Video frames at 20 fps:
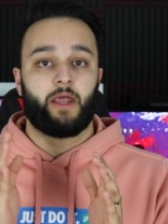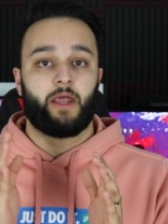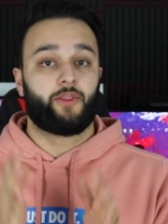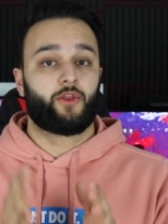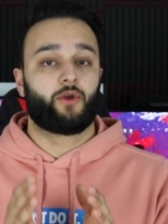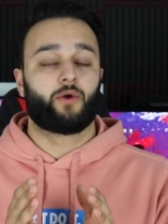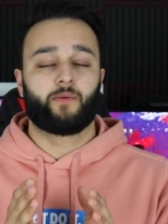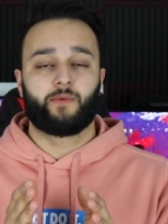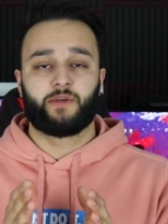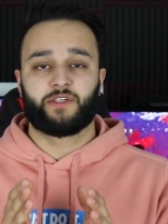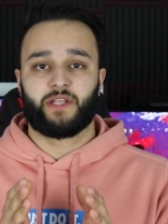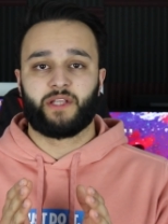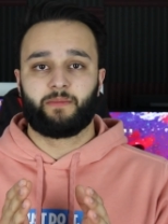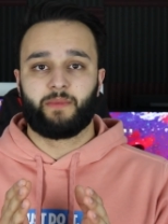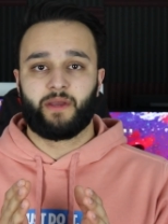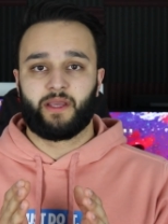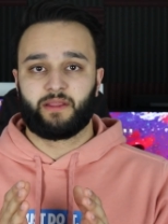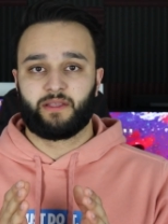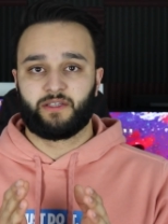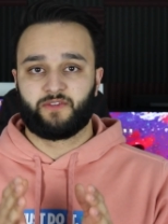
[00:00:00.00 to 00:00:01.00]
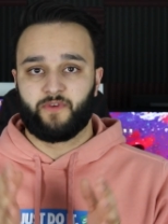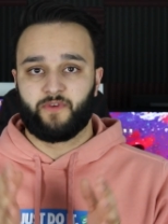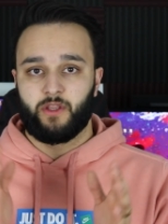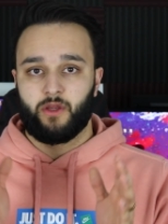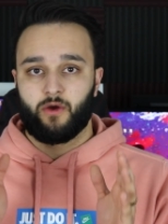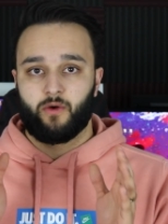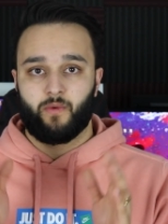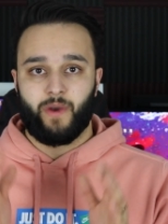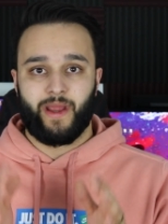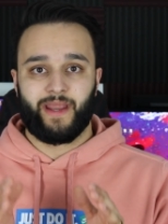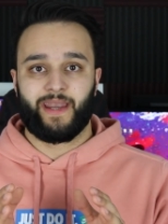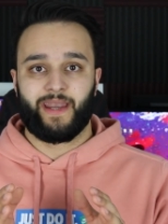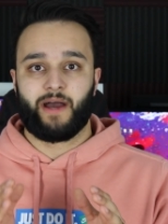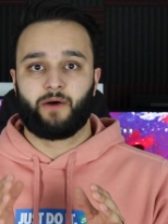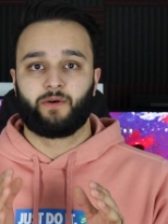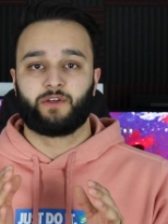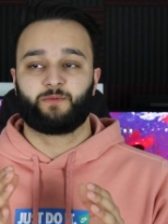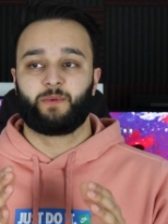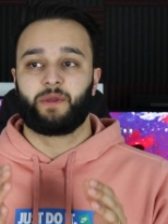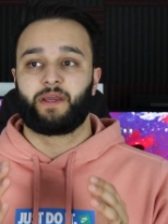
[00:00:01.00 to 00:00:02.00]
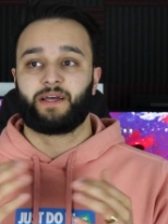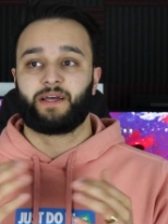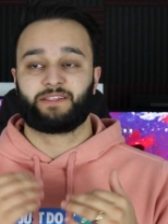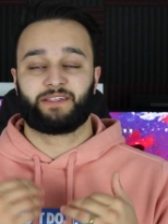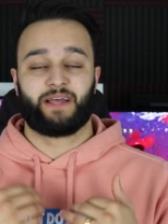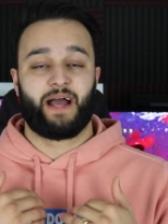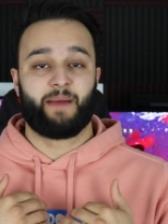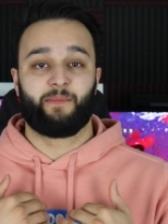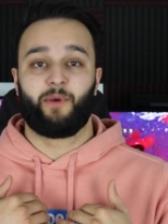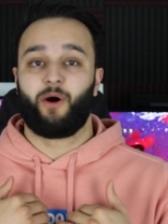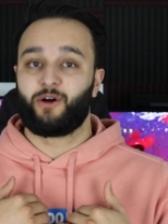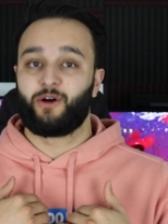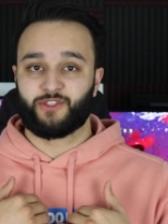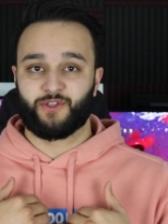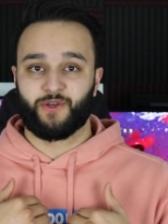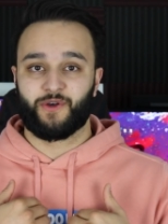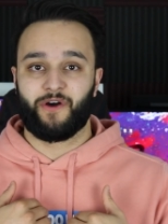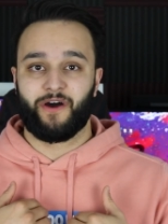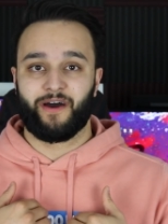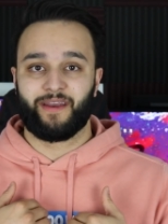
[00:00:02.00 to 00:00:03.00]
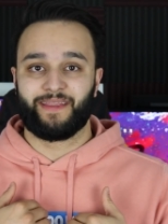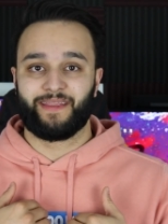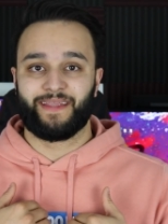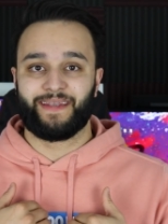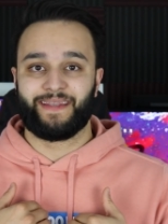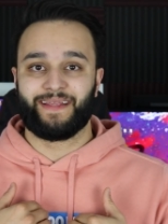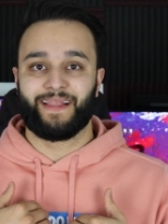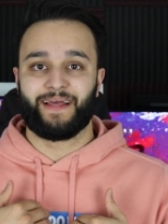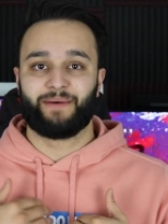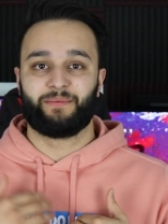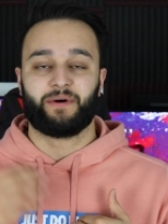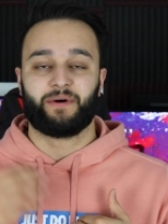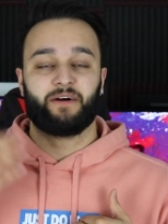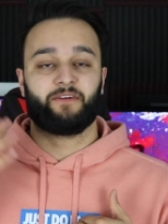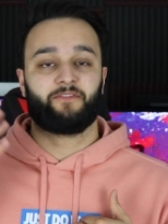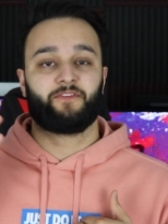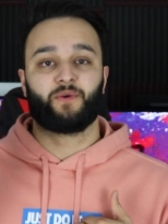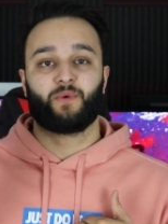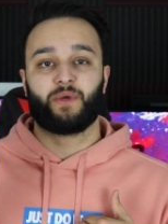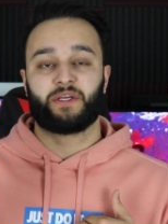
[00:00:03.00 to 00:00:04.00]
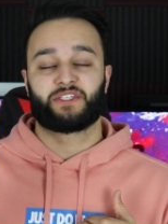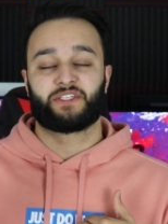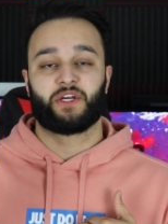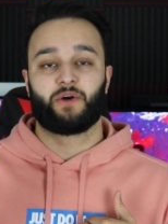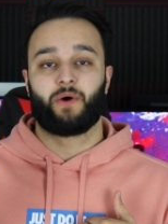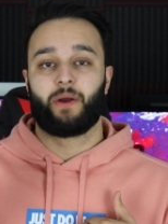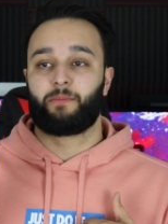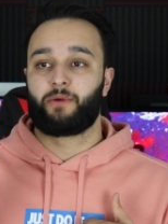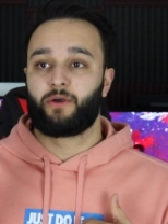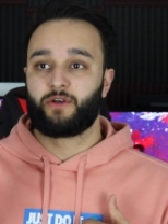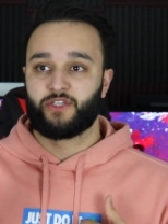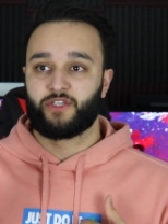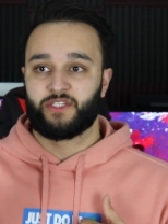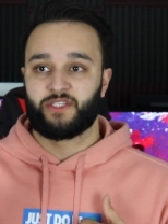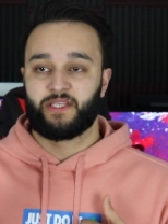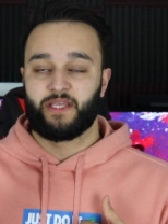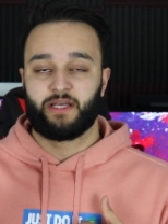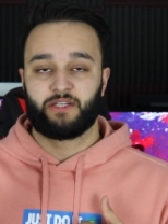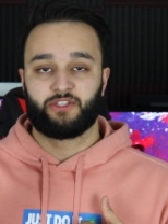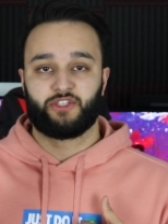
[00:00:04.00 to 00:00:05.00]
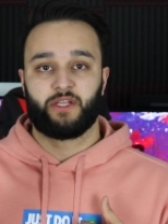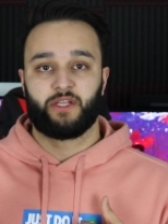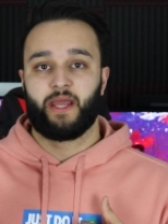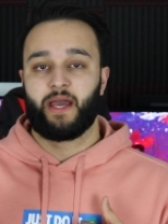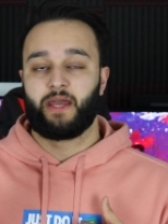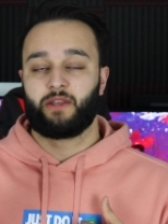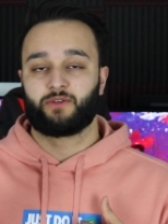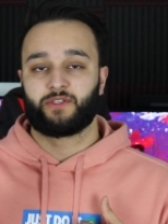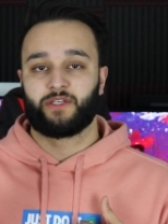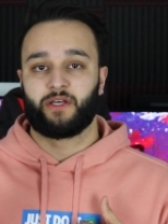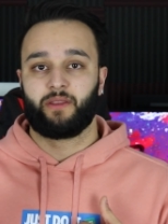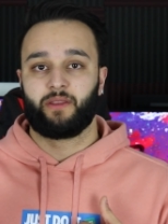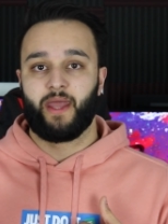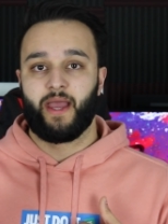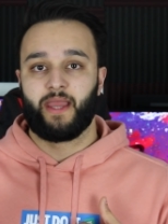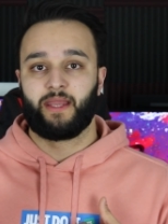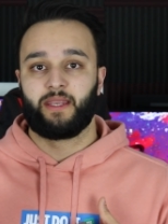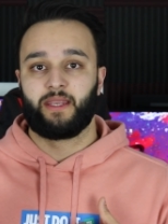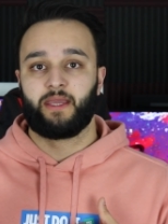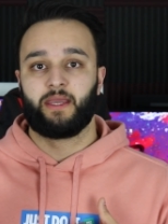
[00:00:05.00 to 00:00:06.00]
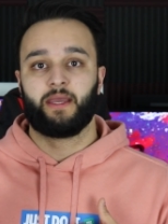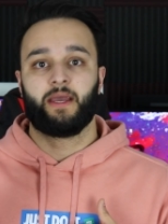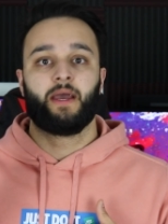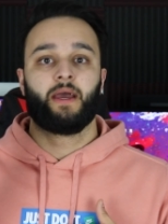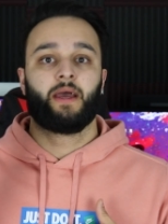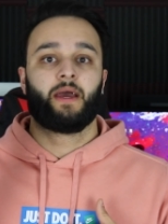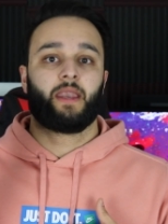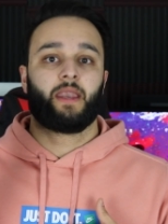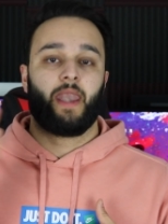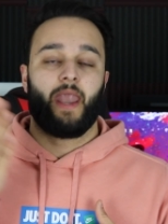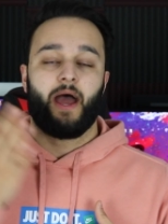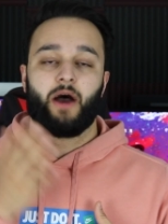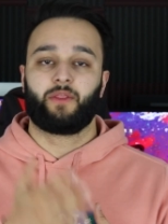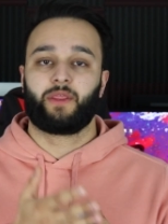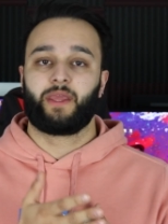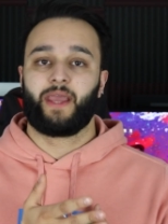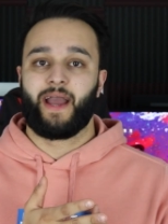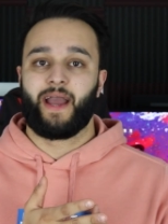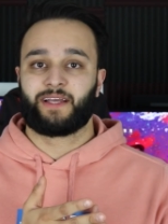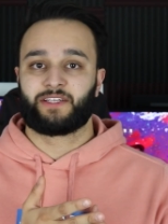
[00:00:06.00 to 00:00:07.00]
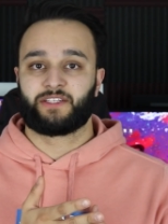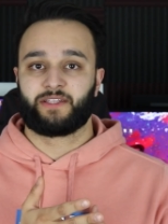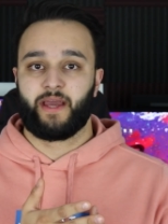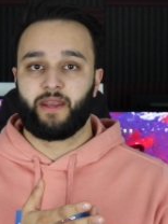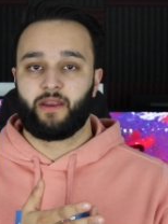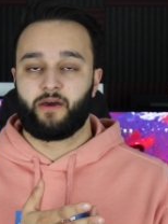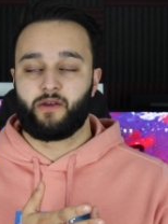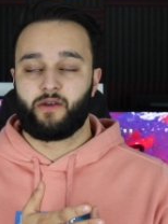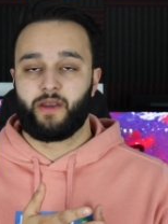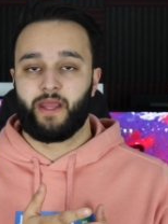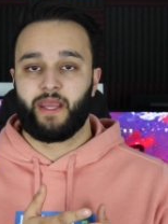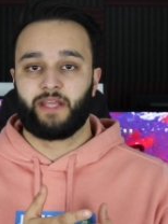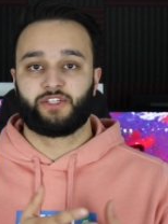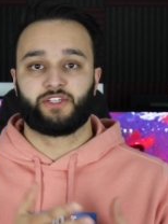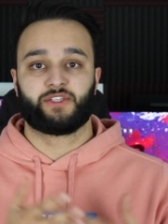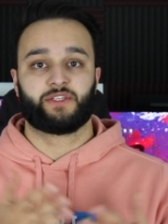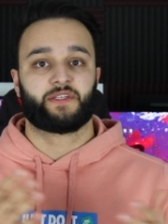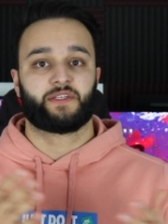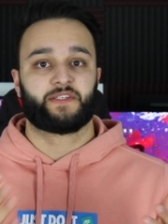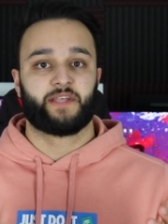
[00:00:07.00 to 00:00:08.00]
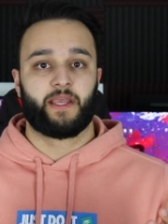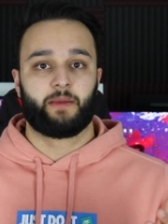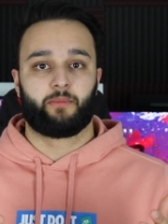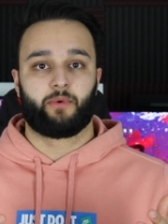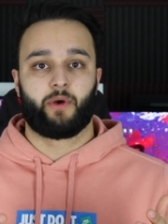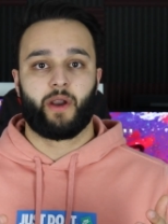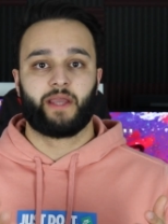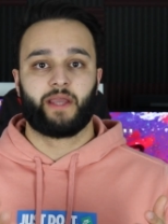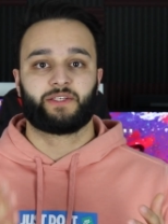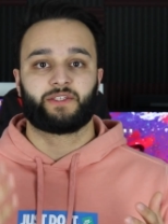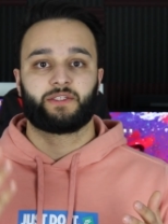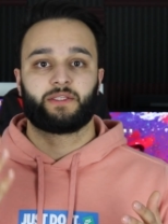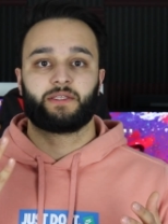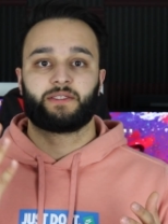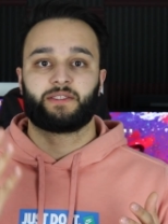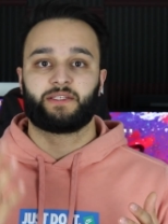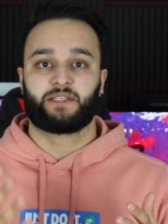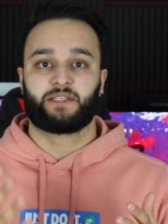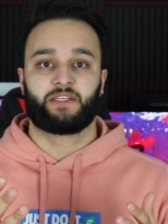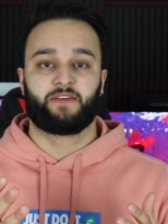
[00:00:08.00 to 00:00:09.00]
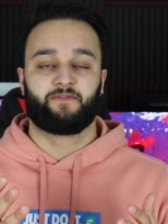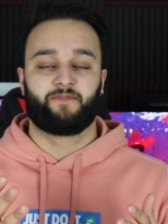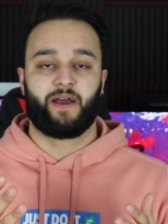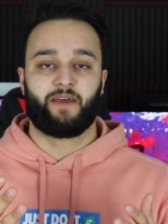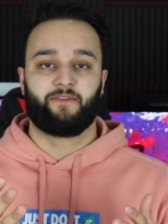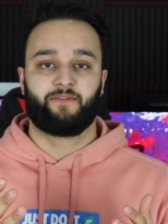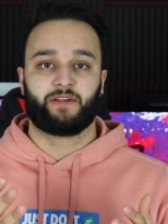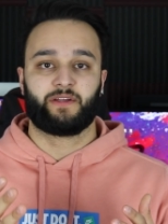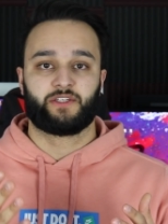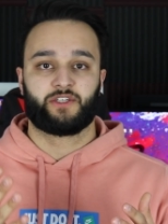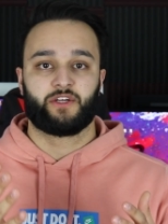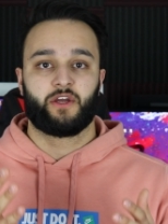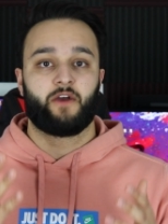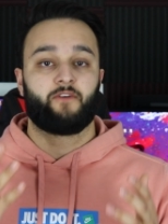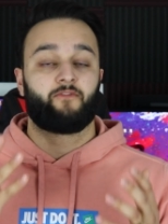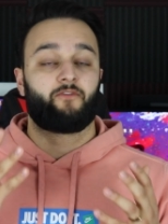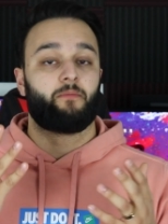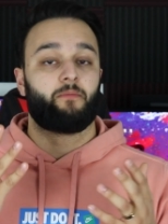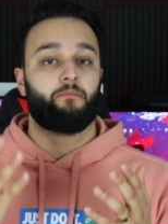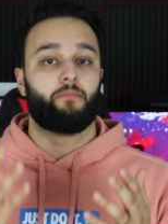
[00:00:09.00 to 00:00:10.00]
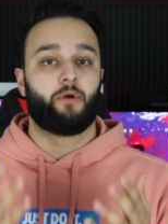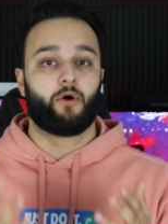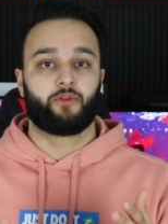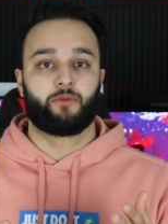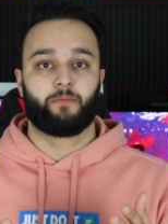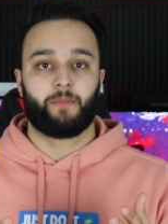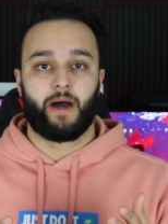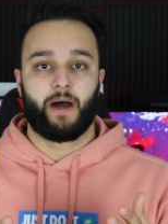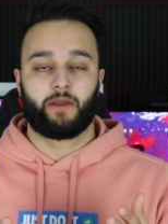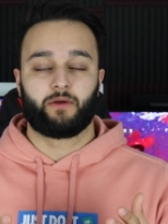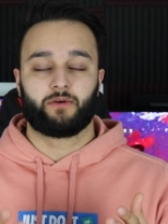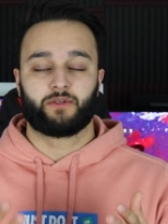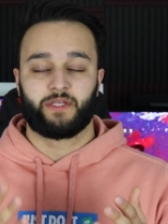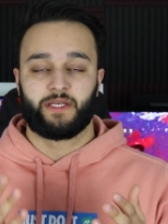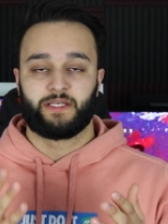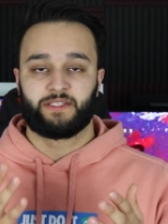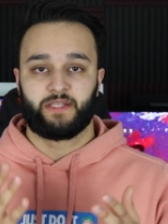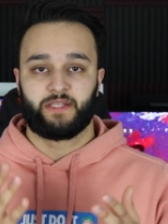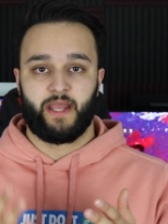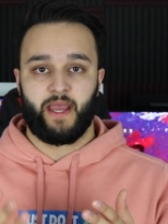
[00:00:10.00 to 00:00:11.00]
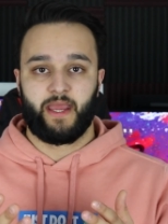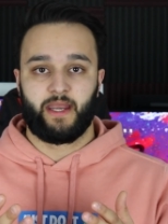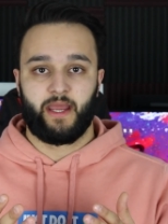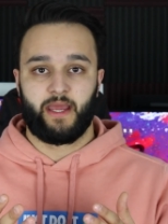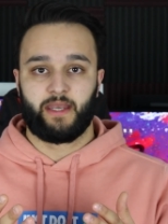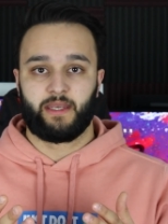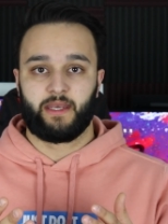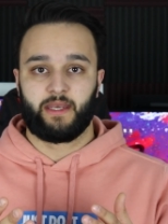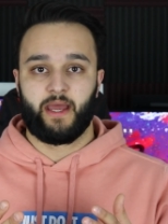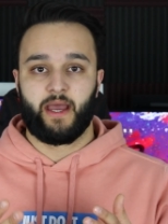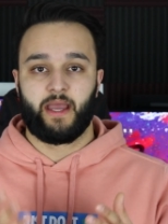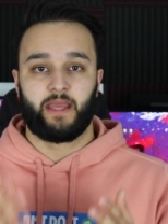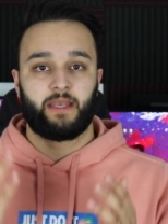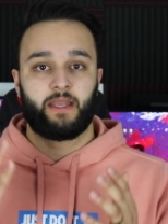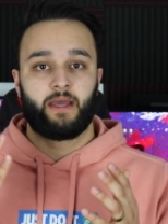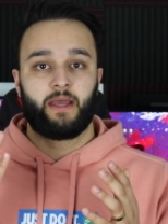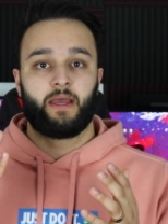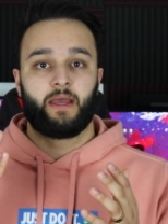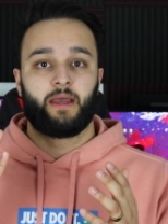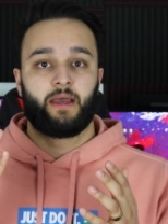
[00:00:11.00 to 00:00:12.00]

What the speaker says: Now, the only reason I'm making this video right now is because I'm also caught in the dilemma. A few weeks ago I purchased the LG NanoCell90. Now the X900H is the same price. The 65-inch for both models is $999.